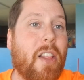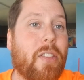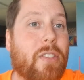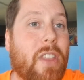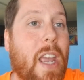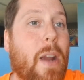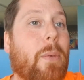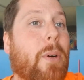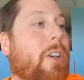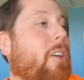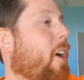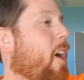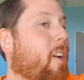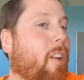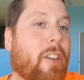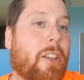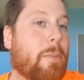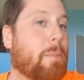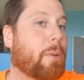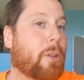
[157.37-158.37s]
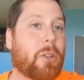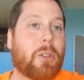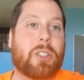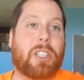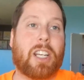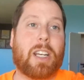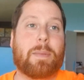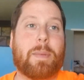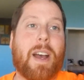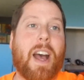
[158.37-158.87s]
They were not on the blue
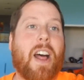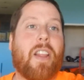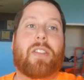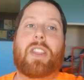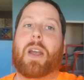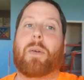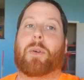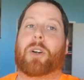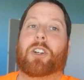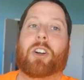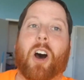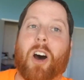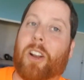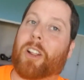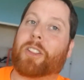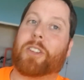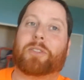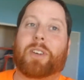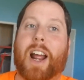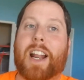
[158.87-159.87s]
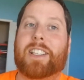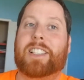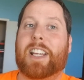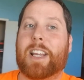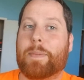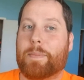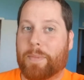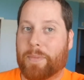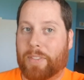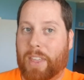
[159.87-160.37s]
team, they were not on the red team,